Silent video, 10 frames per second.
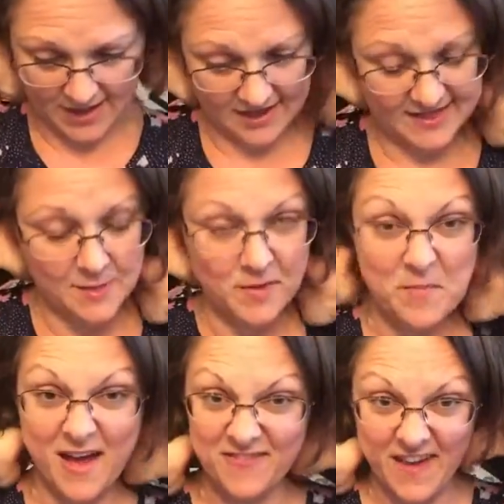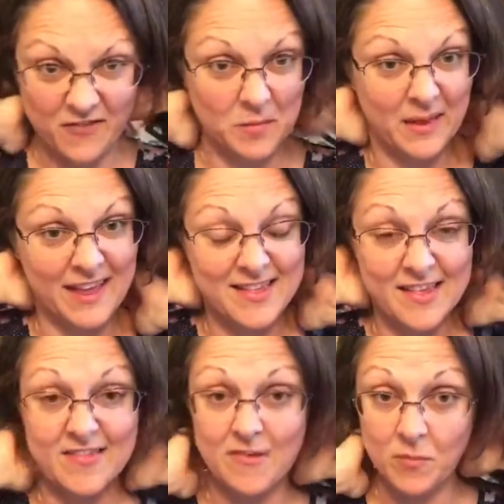Okay, some of my favorite
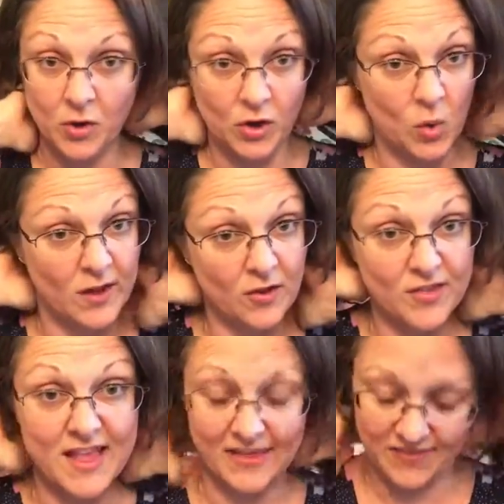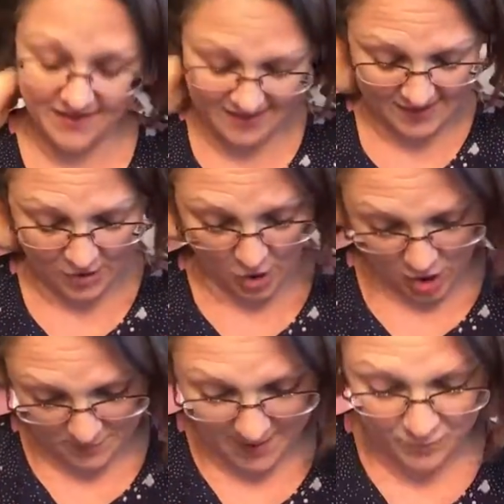places to put oils like this are
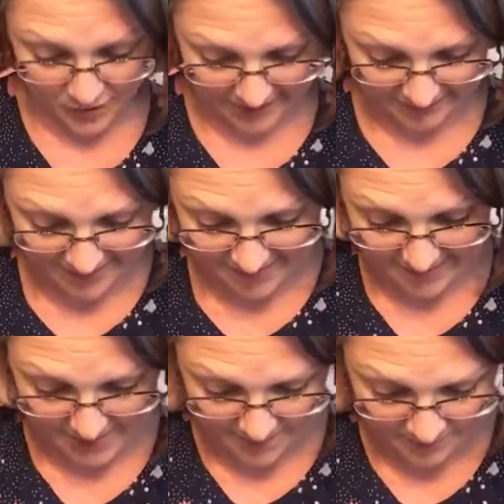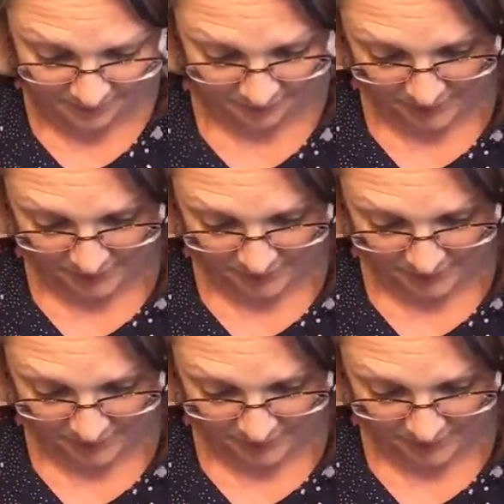on my brainstem.